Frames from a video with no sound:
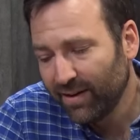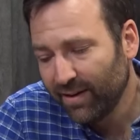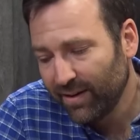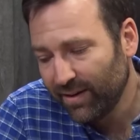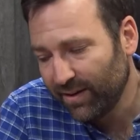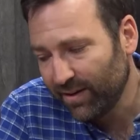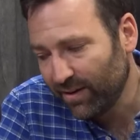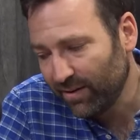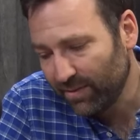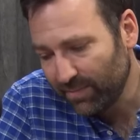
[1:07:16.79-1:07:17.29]

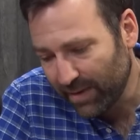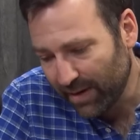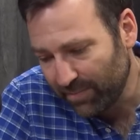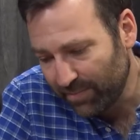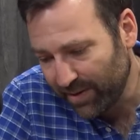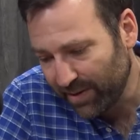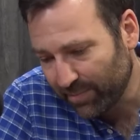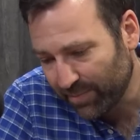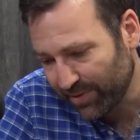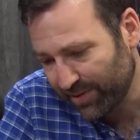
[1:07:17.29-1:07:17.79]
you know, and, and
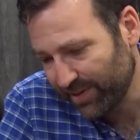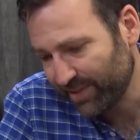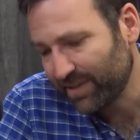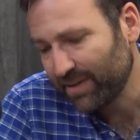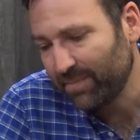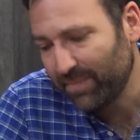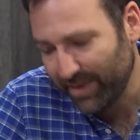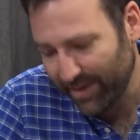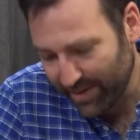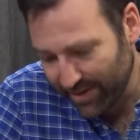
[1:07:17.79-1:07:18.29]
be a
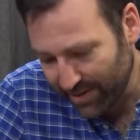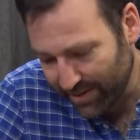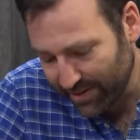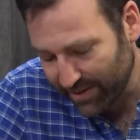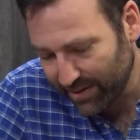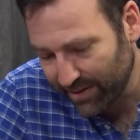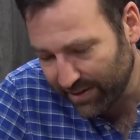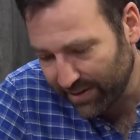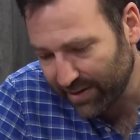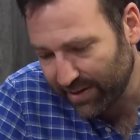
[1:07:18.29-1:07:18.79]
participant and
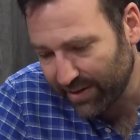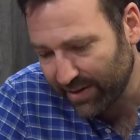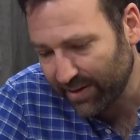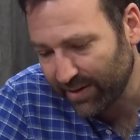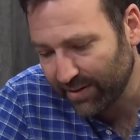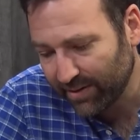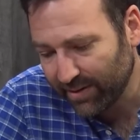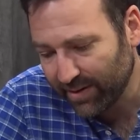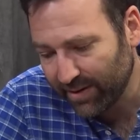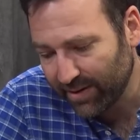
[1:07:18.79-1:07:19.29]
a, and, a,